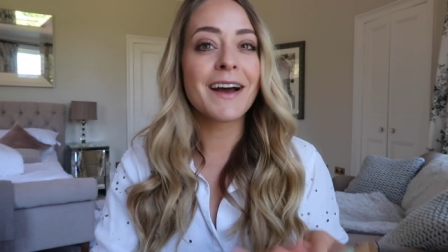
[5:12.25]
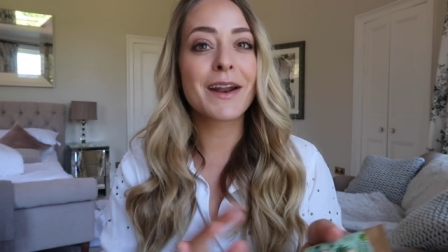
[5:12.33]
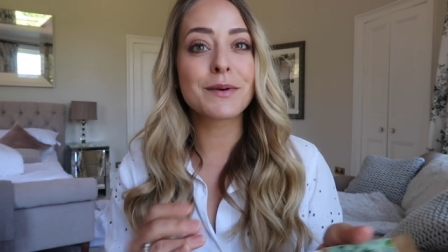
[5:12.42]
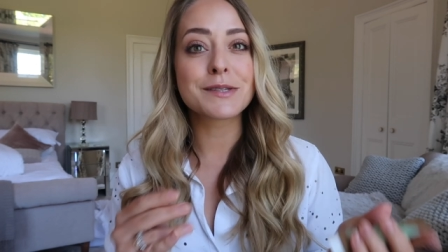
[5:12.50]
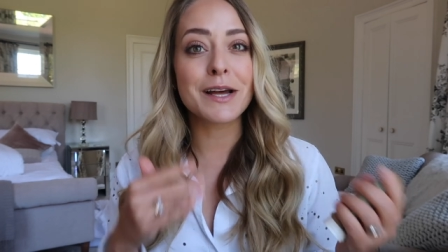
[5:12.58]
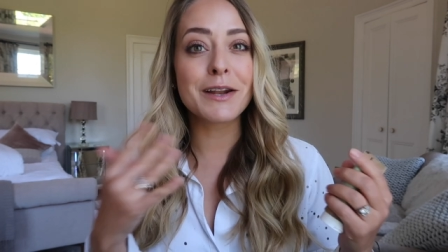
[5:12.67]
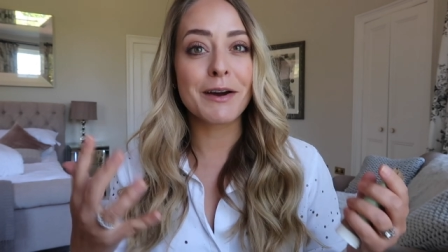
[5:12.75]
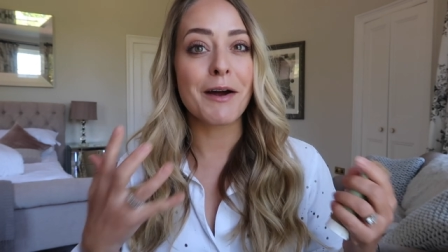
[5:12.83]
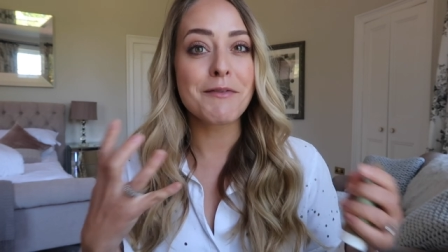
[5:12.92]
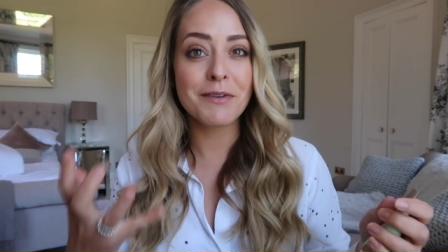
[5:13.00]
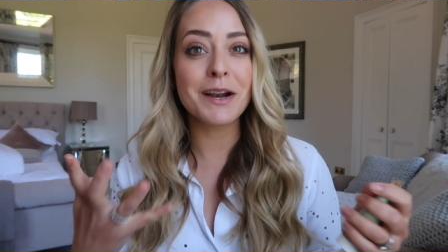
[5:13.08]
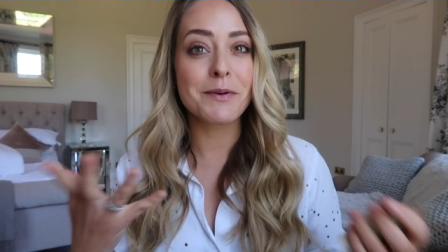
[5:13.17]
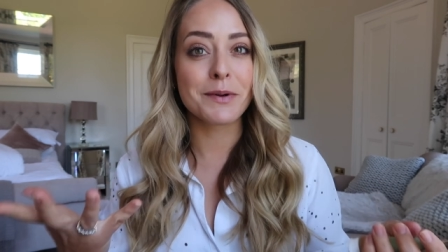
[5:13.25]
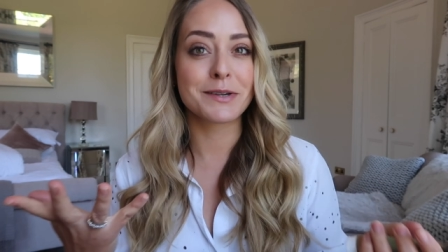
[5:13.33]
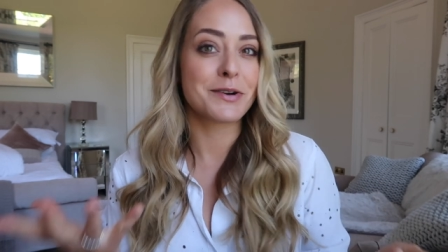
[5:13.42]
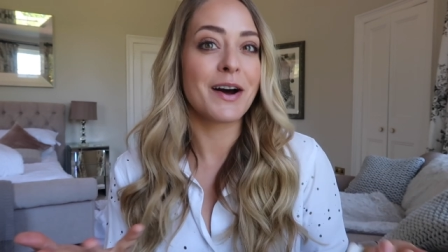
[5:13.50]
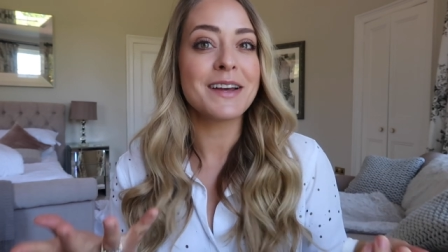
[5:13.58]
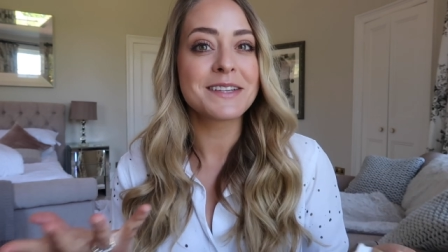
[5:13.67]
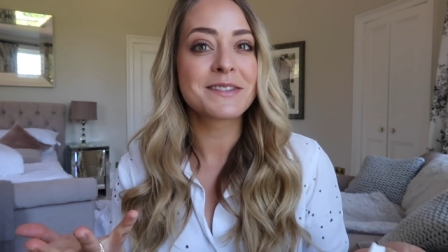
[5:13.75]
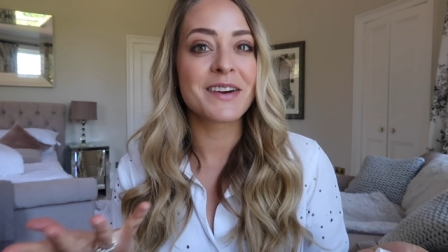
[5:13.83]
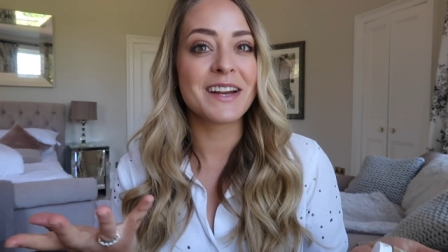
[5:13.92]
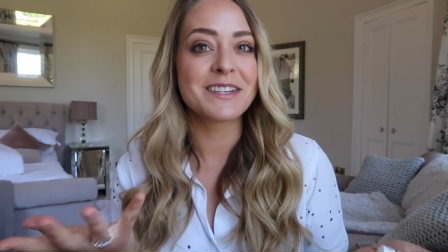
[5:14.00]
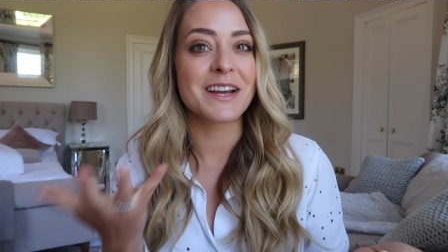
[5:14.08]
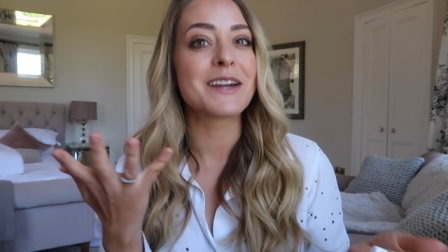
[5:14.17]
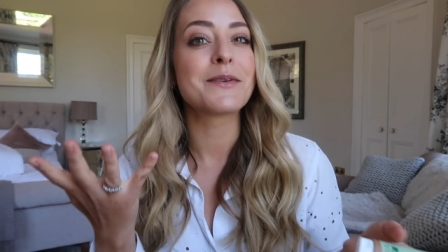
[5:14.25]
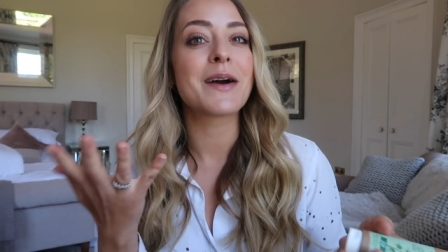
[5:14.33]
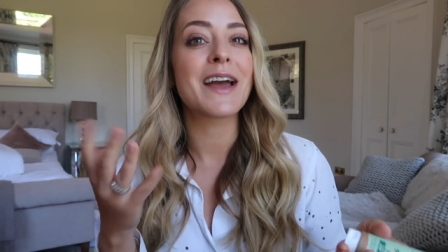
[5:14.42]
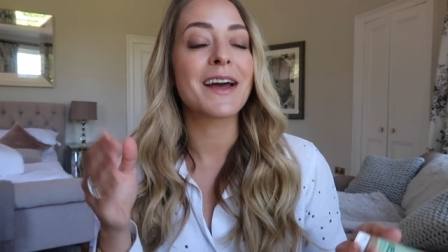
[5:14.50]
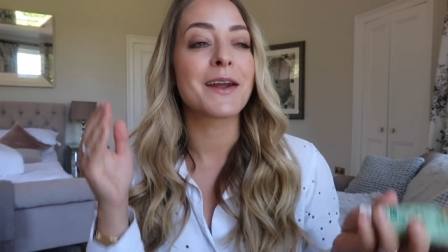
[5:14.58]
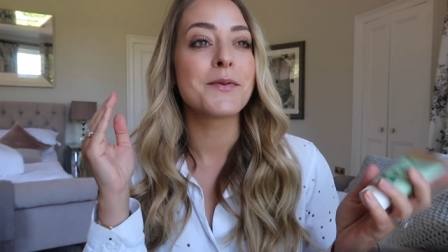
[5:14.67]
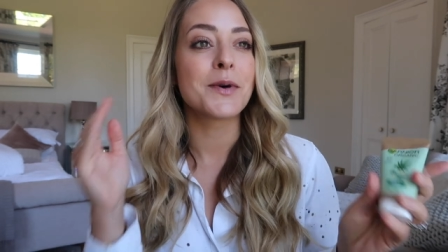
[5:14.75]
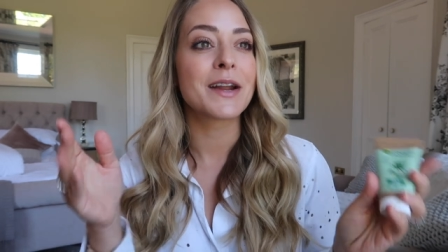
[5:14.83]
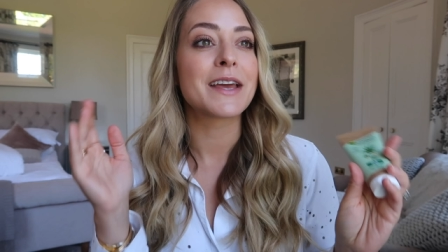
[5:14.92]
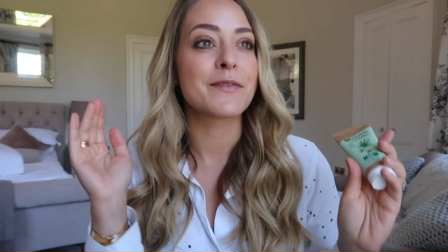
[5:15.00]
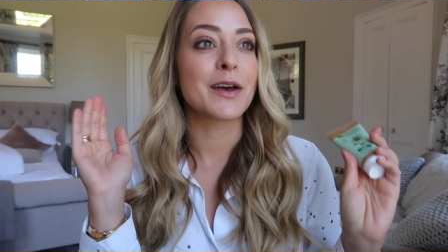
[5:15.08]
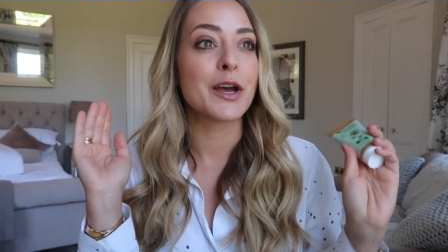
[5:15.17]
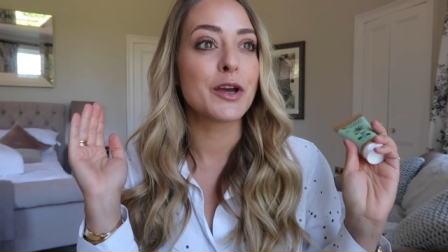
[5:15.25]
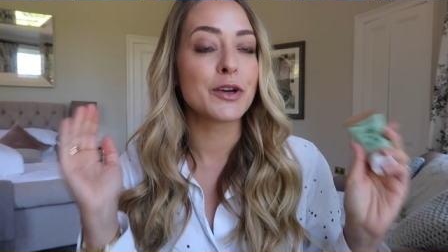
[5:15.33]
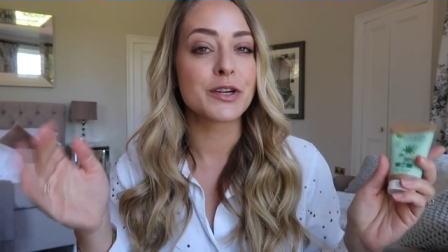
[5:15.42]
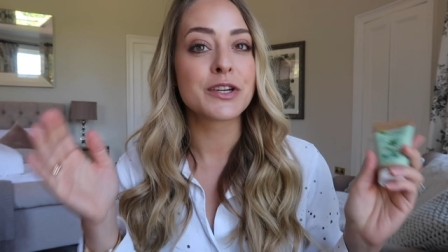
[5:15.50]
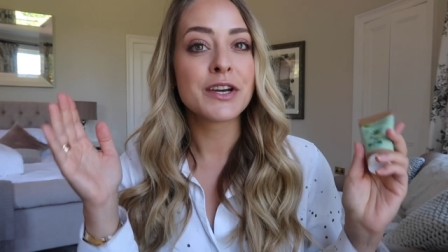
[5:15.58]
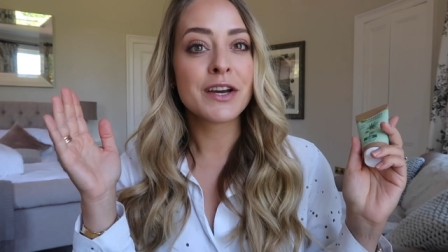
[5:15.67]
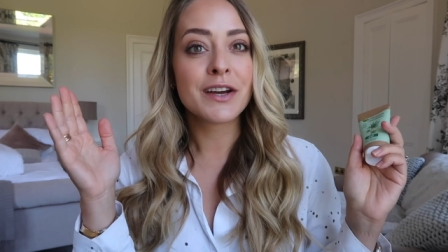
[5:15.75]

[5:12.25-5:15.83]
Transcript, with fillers: and I was like, look, I really want to try this range anyway, and I want to give it a good,